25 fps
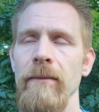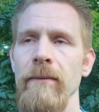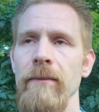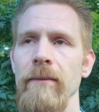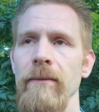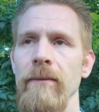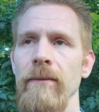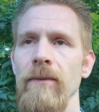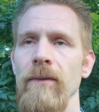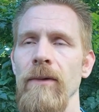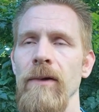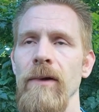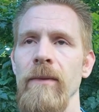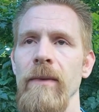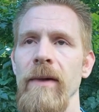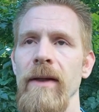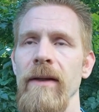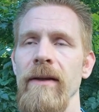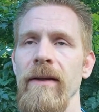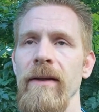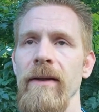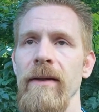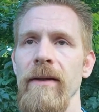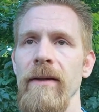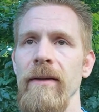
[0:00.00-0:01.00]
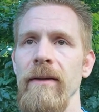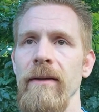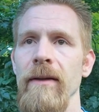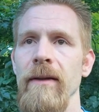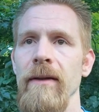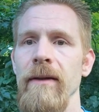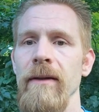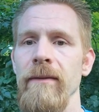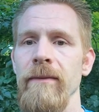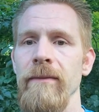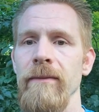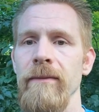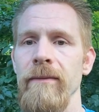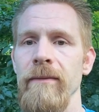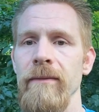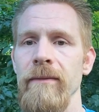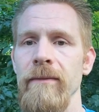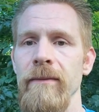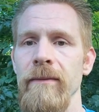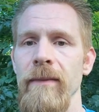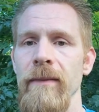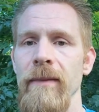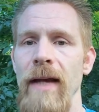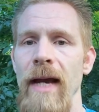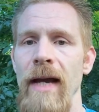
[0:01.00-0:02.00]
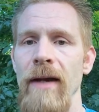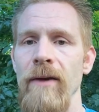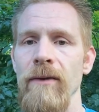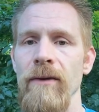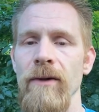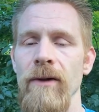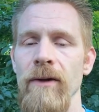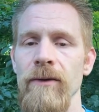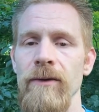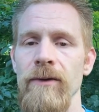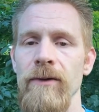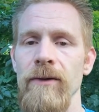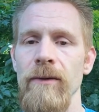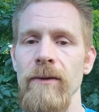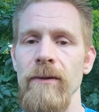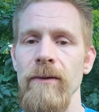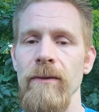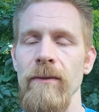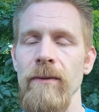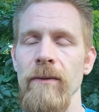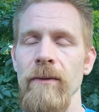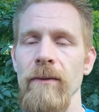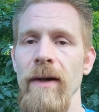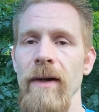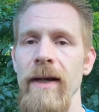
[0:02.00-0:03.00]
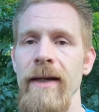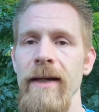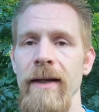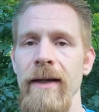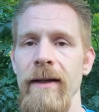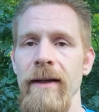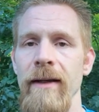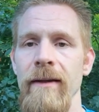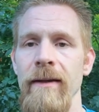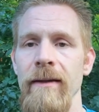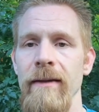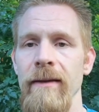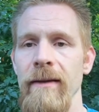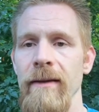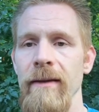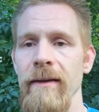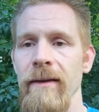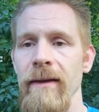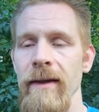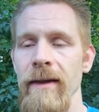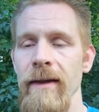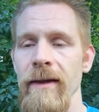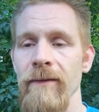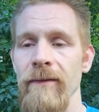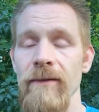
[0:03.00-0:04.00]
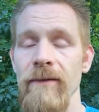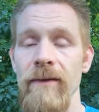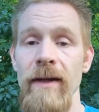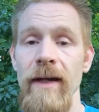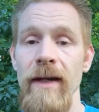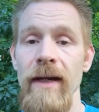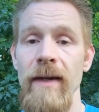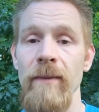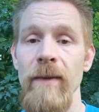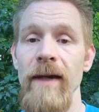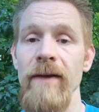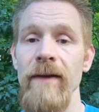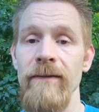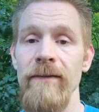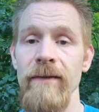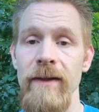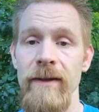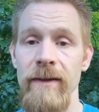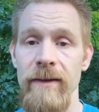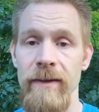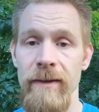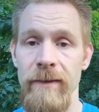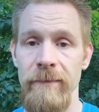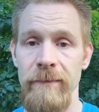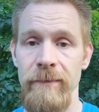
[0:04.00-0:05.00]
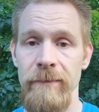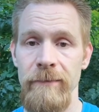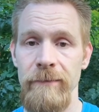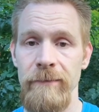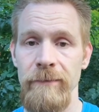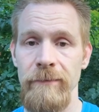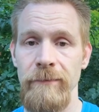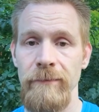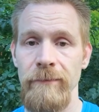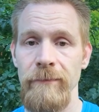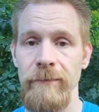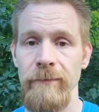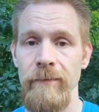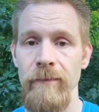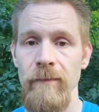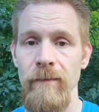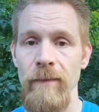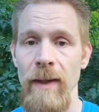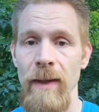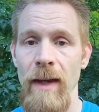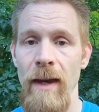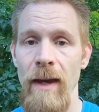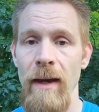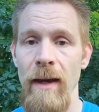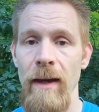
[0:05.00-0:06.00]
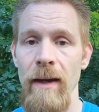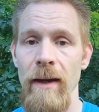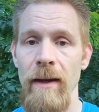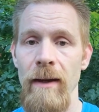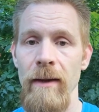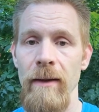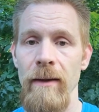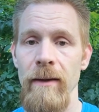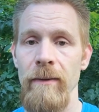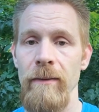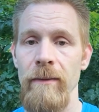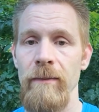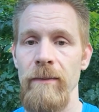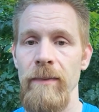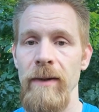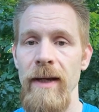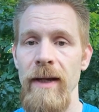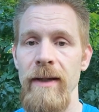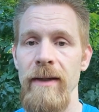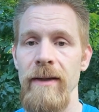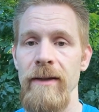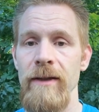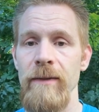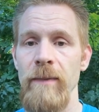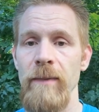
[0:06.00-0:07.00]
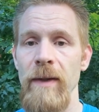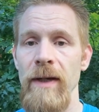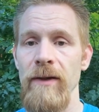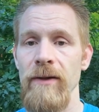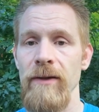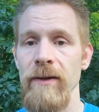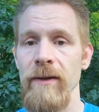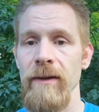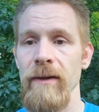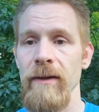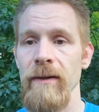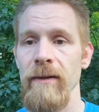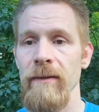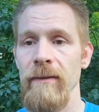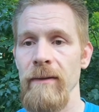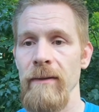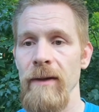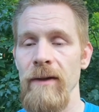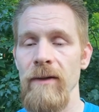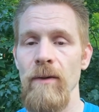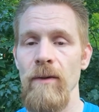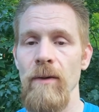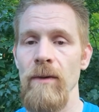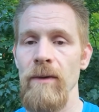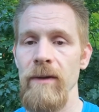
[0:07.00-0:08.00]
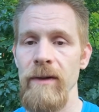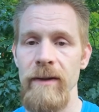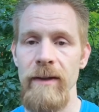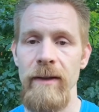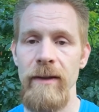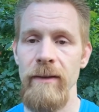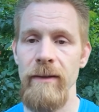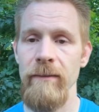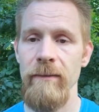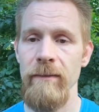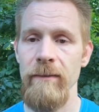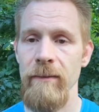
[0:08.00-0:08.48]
what am I thinking, the agricultural, why can't I think of the name, APHIS, plant inspection and quarantine,